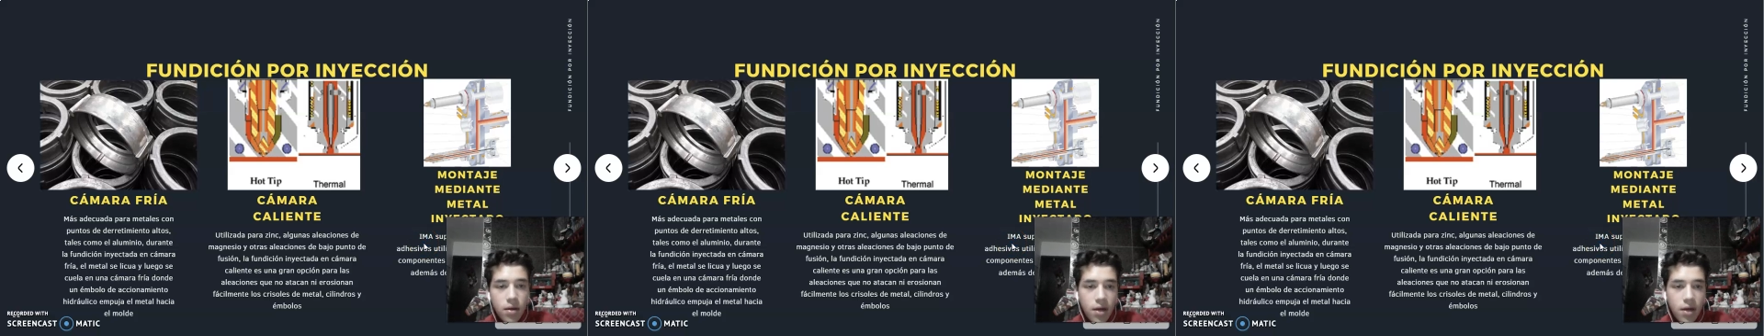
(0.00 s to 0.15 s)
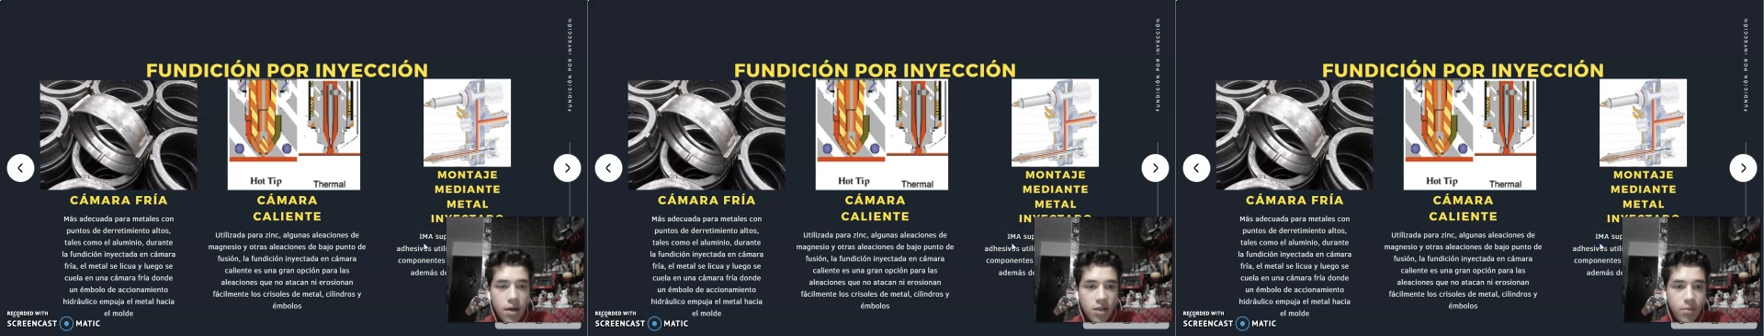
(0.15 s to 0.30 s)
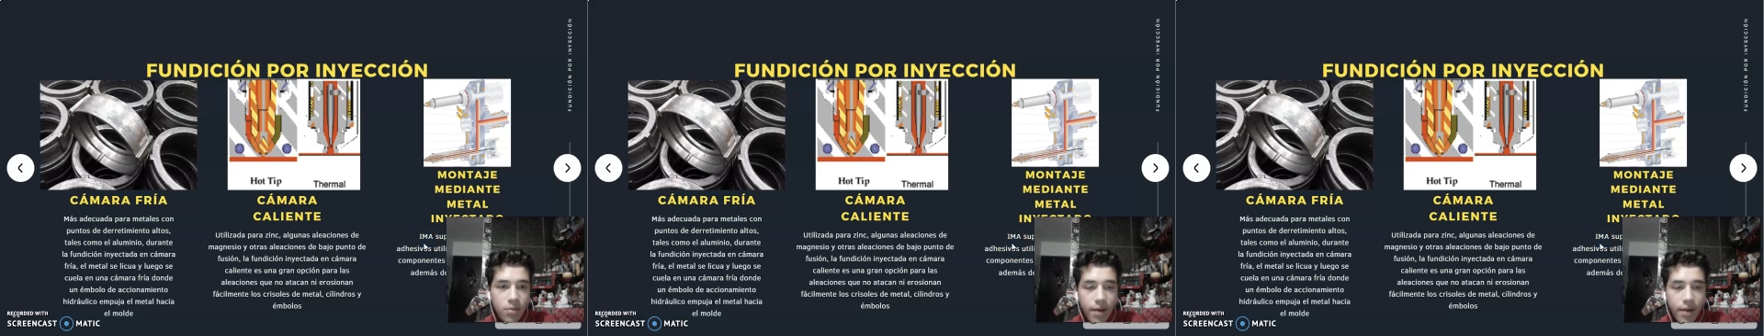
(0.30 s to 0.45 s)
an
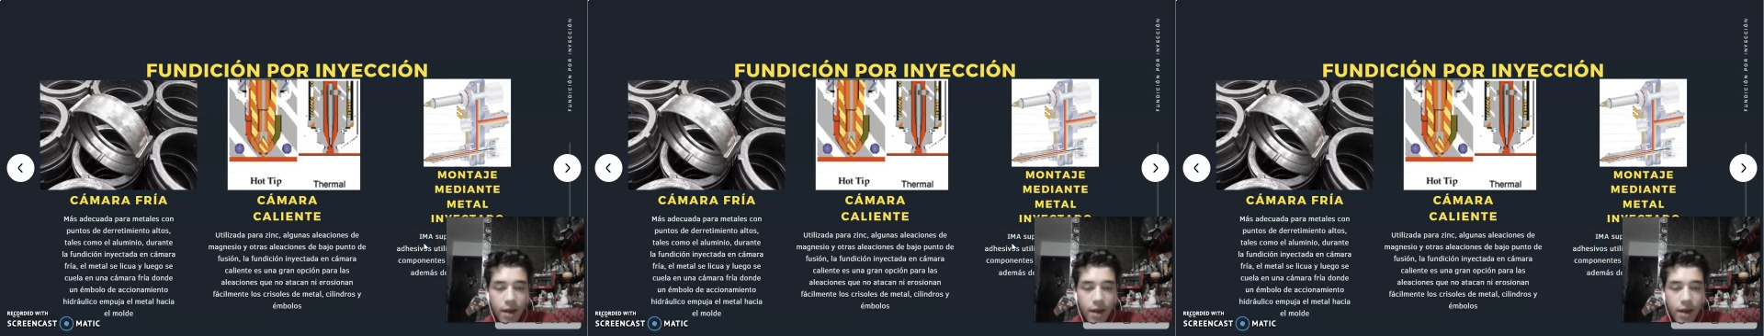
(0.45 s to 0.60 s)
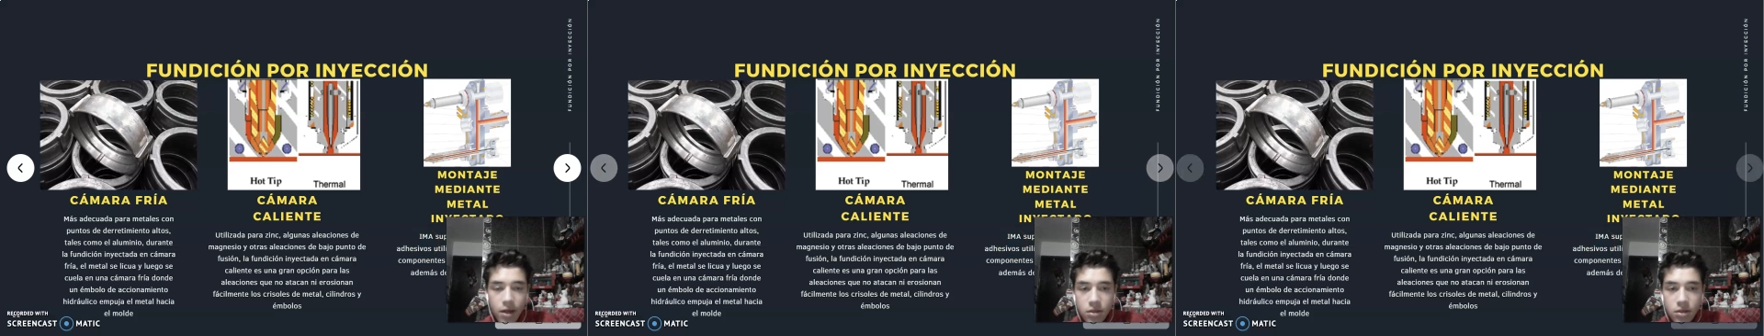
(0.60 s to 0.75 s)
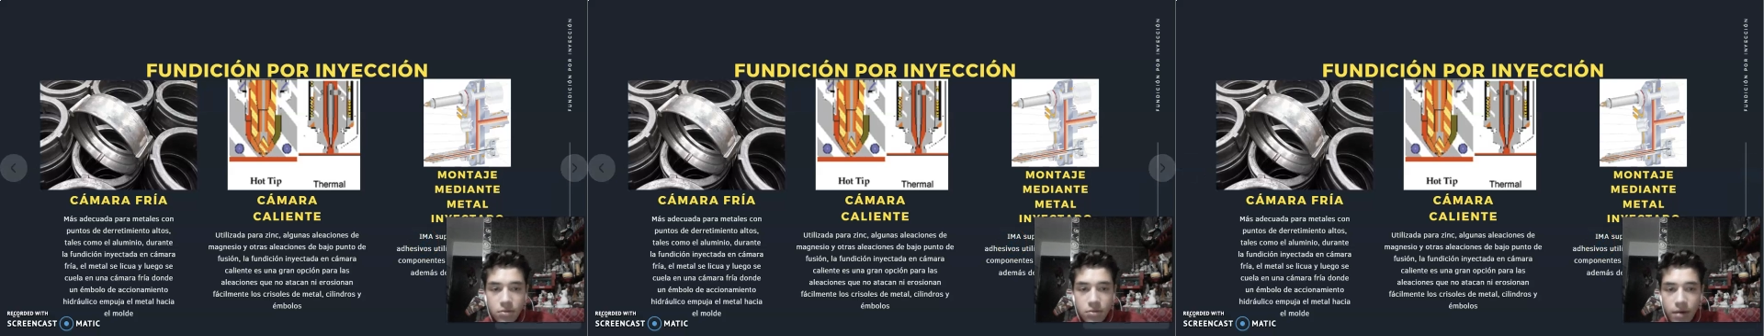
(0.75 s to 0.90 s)

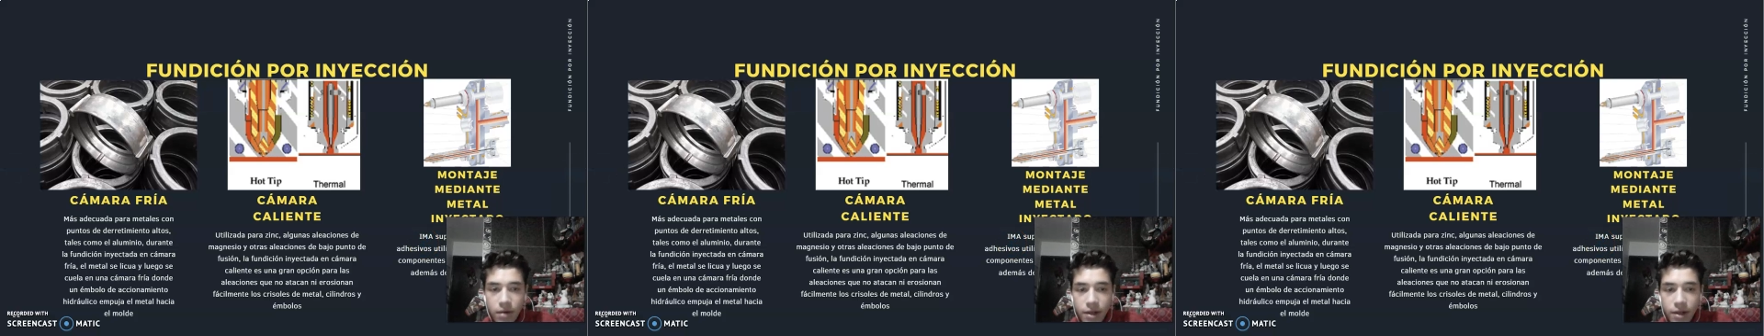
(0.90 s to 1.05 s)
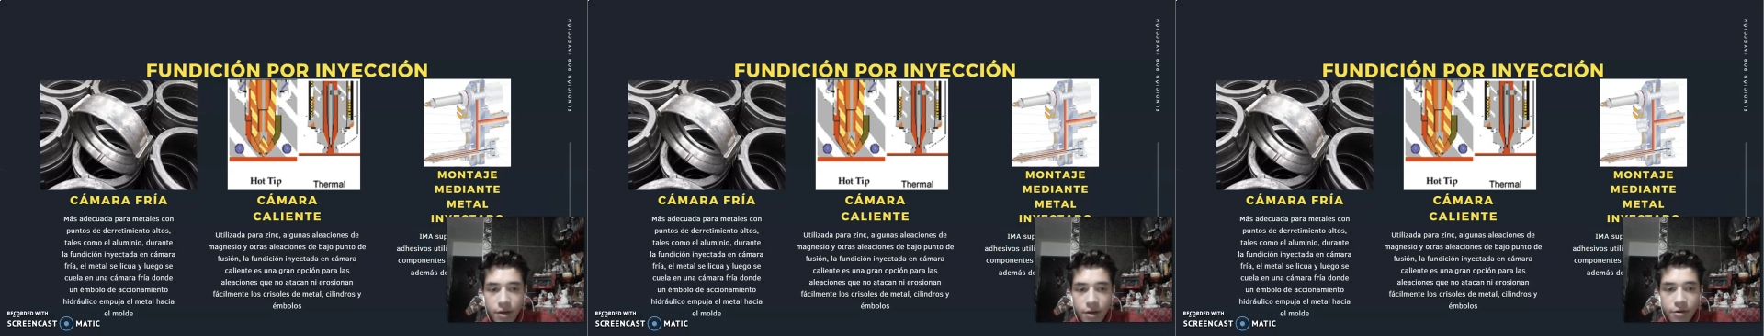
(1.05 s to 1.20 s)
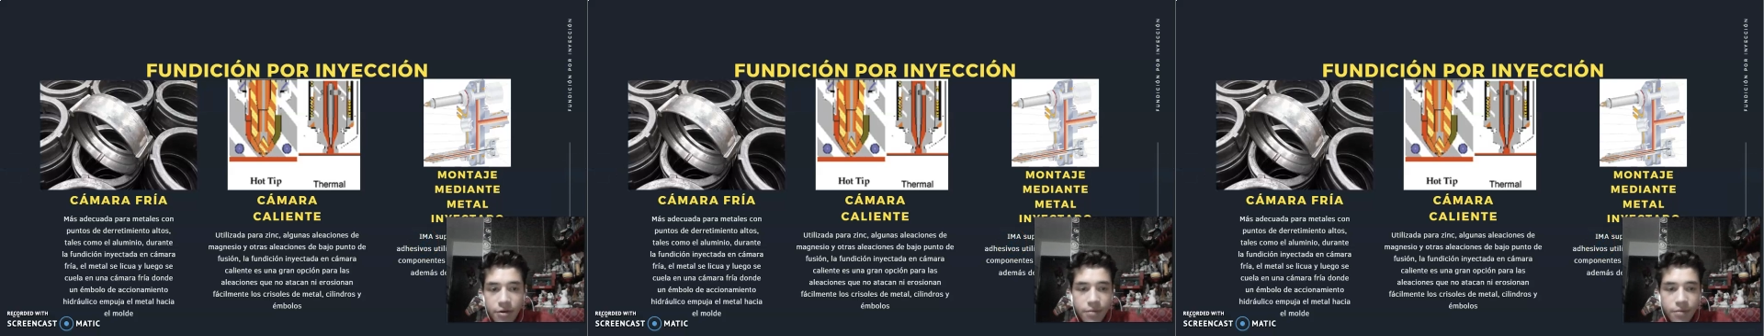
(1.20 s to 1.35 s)
explication right
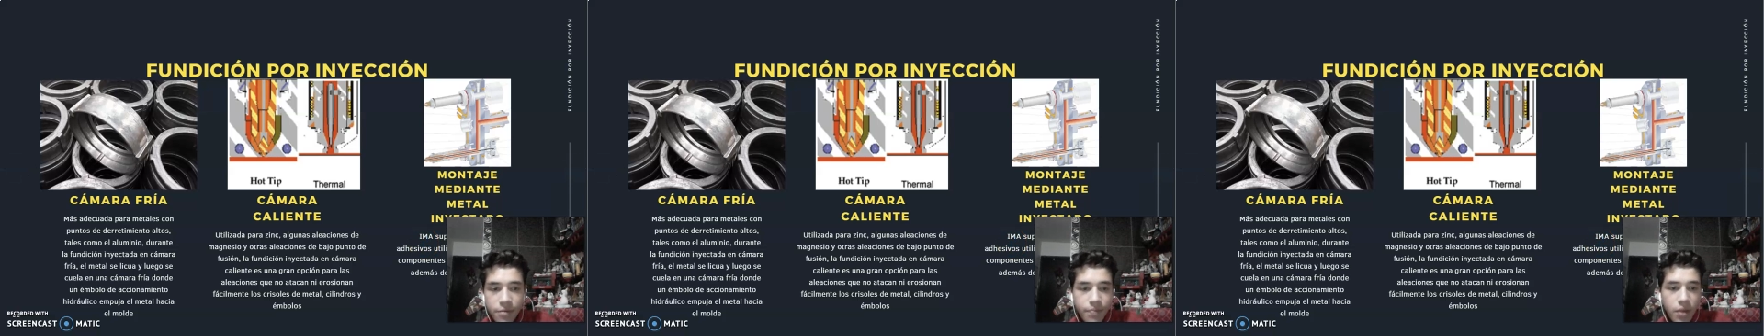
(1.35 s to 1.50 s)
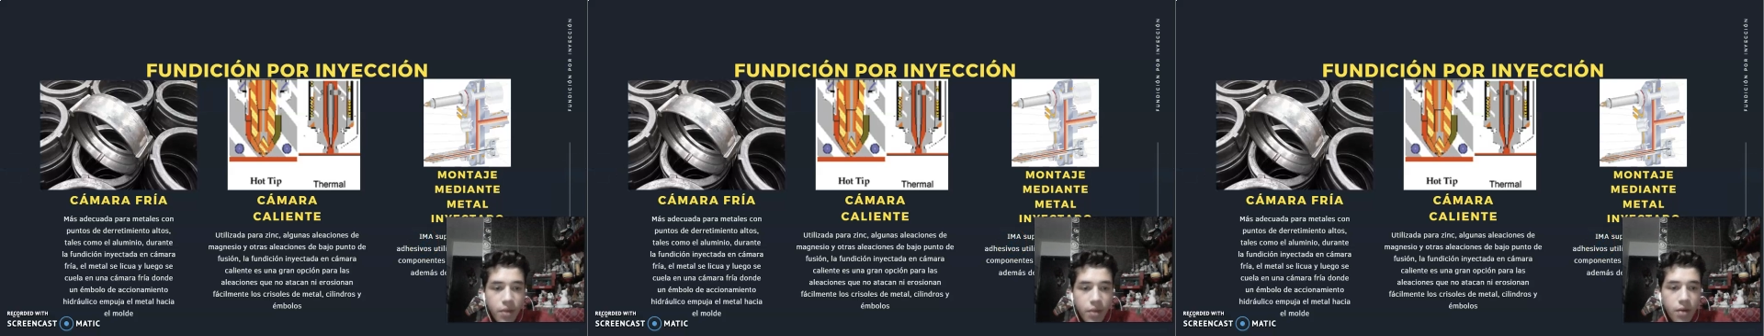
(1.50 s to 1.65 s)
here,